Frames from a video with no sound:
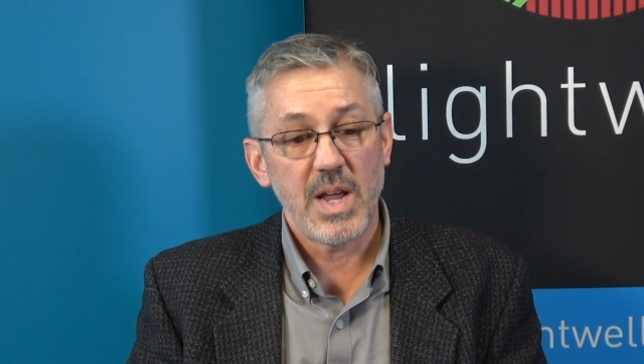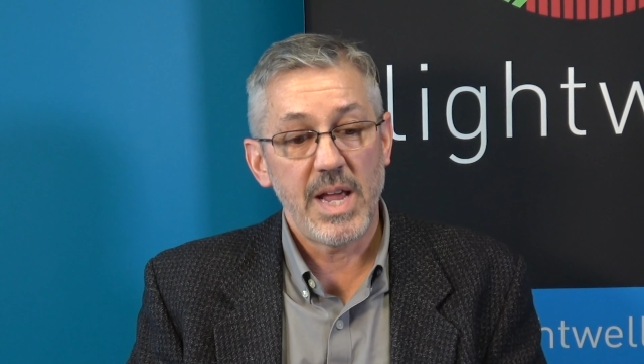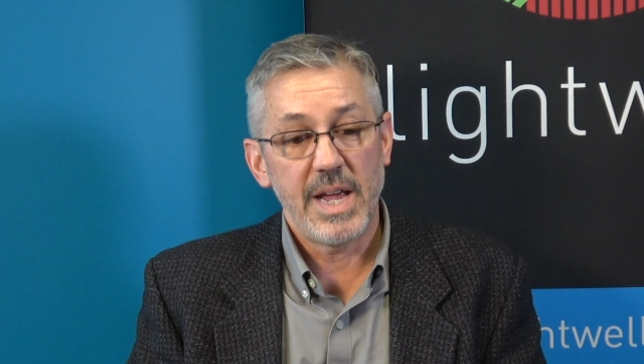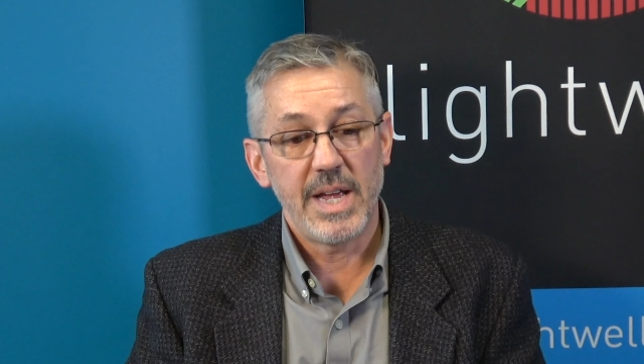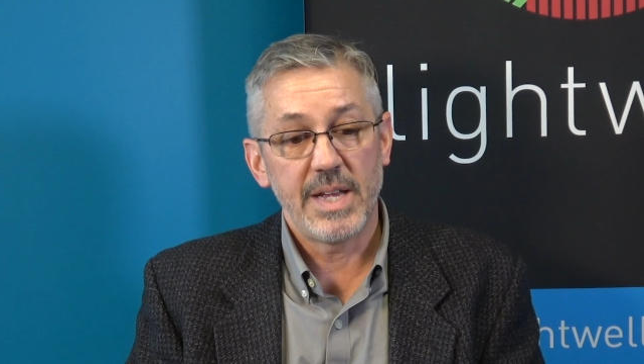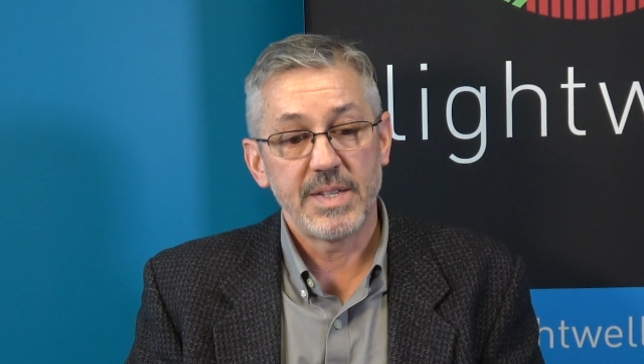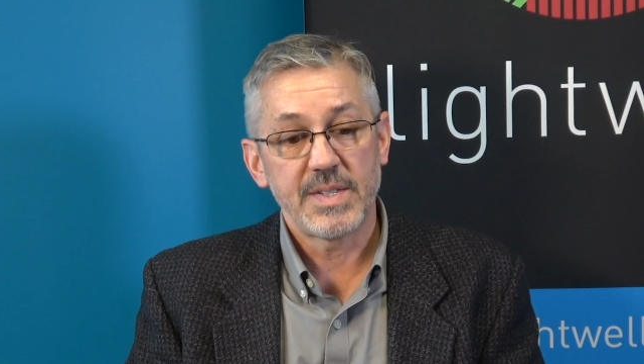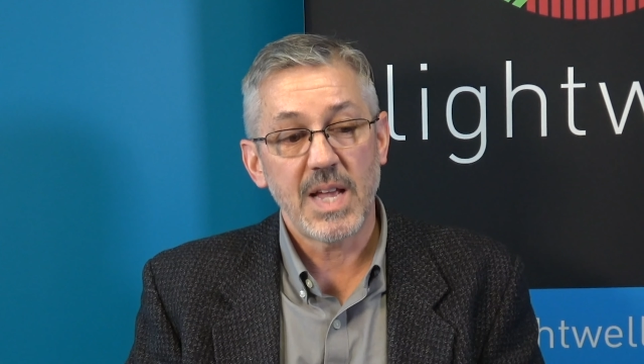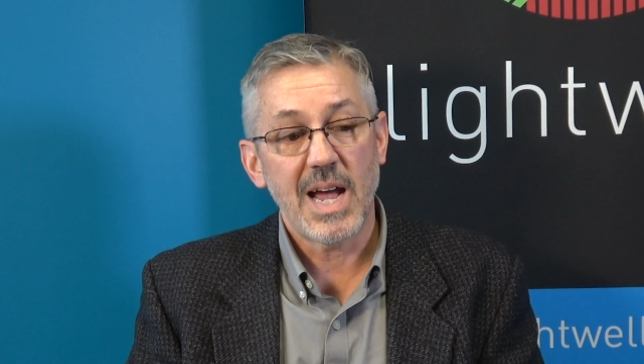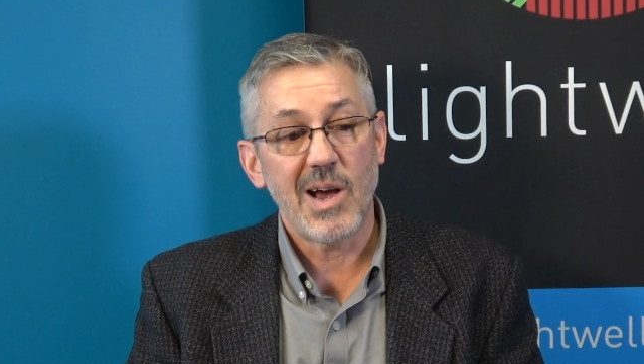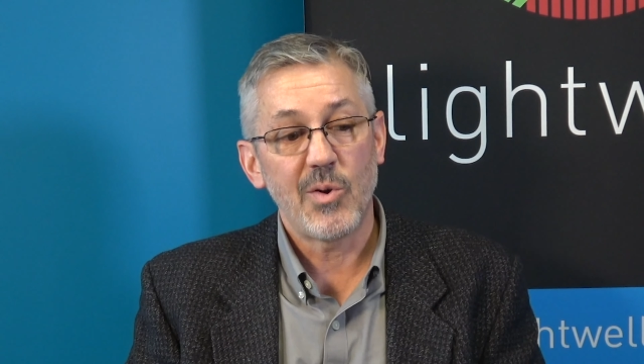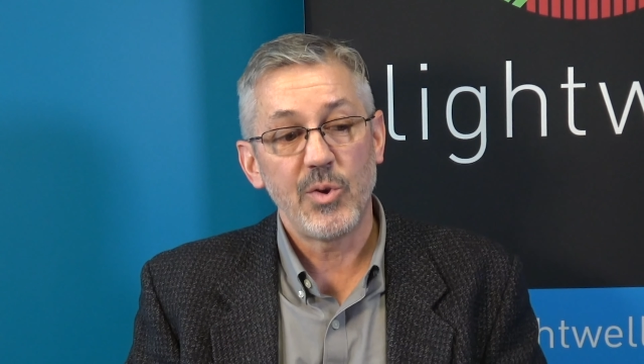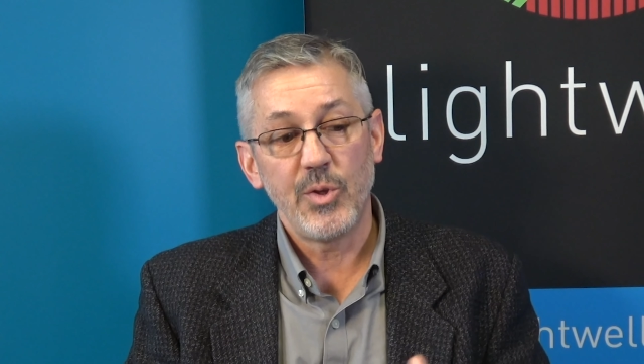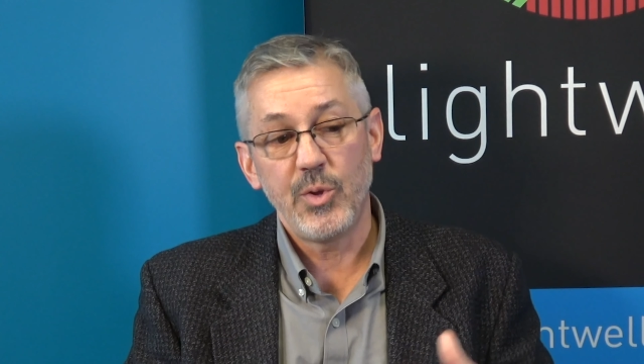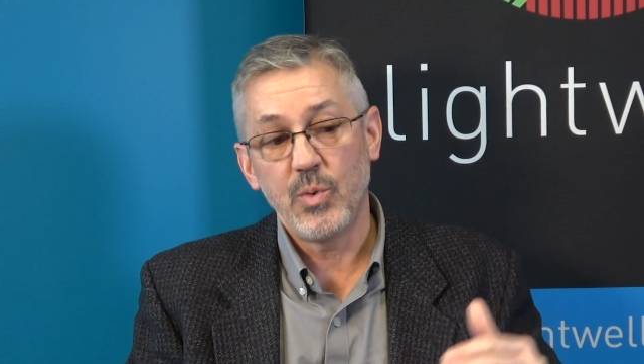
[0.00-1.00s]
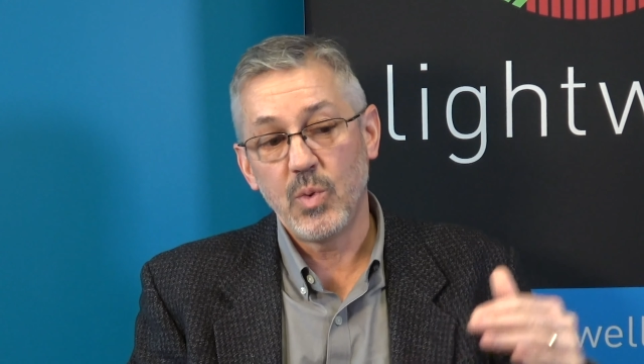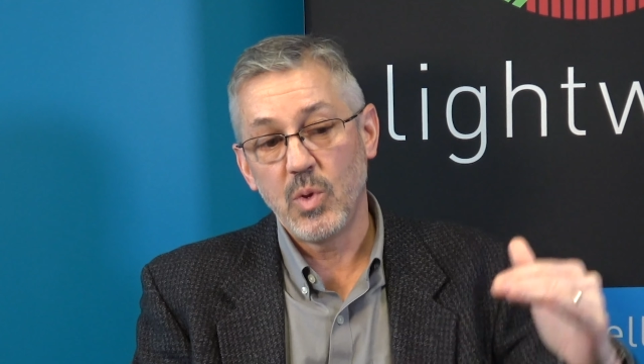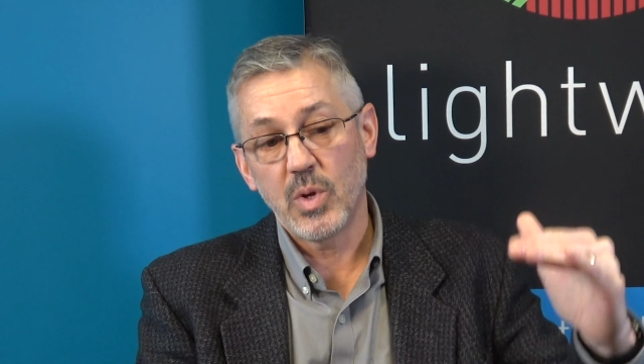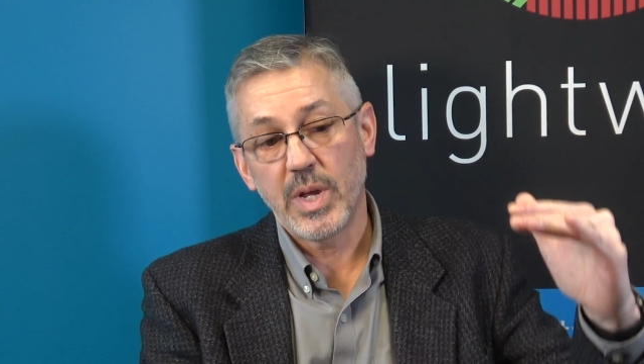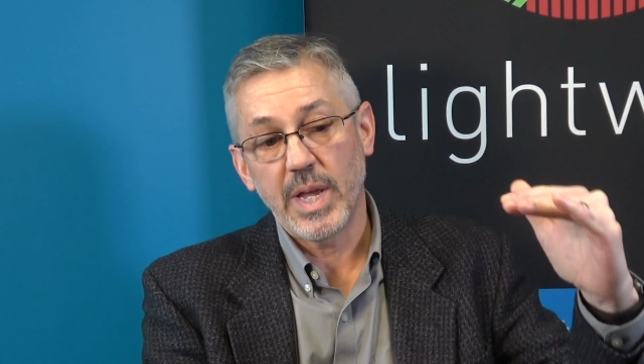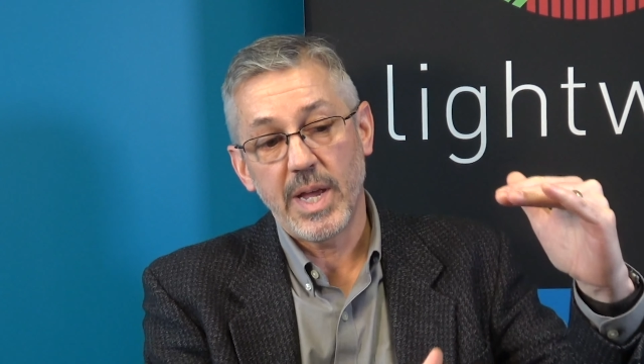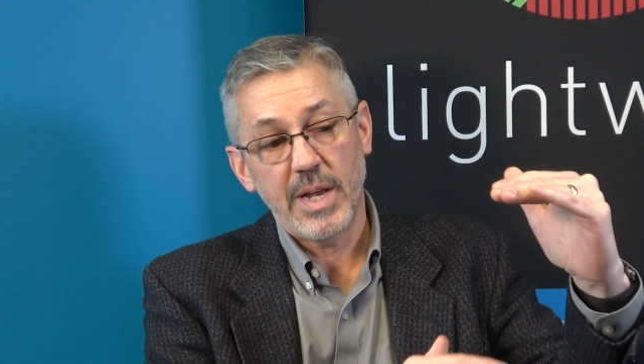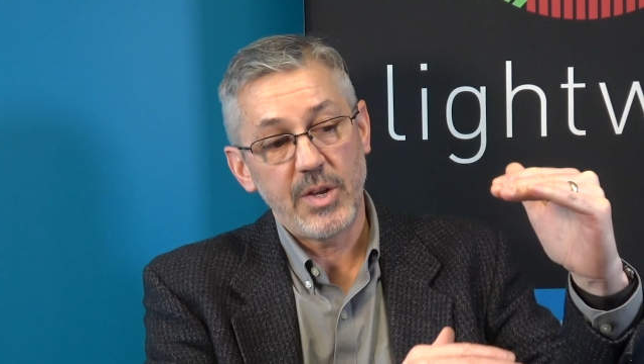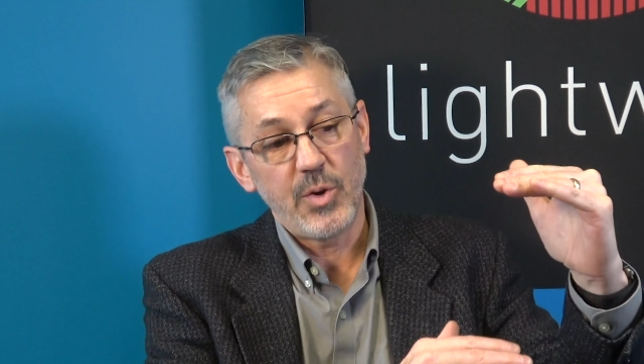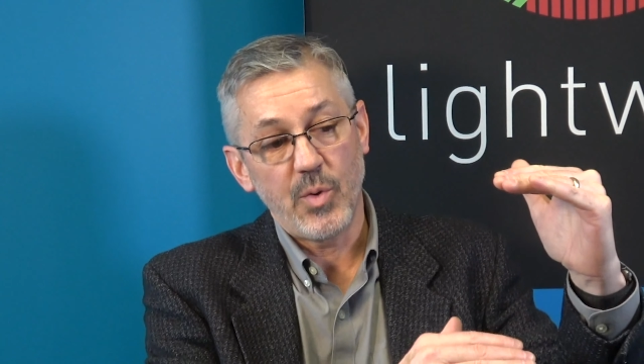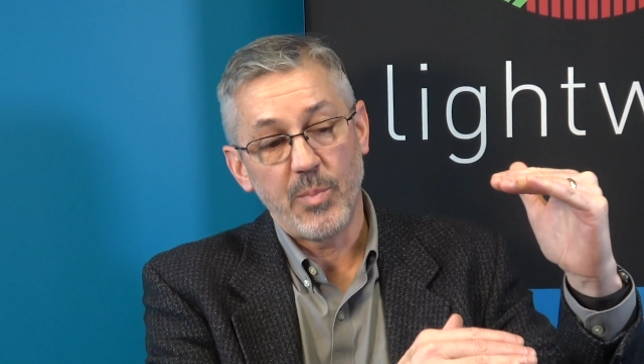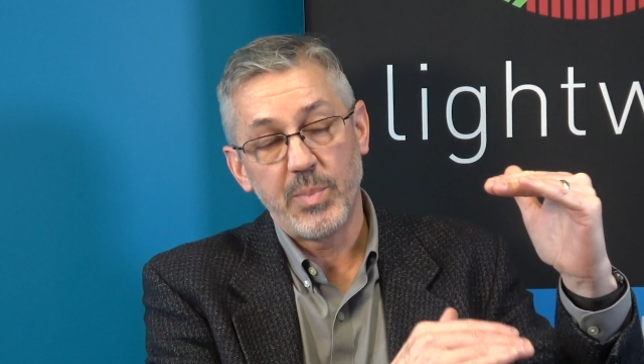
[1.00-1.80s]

as how do you look at your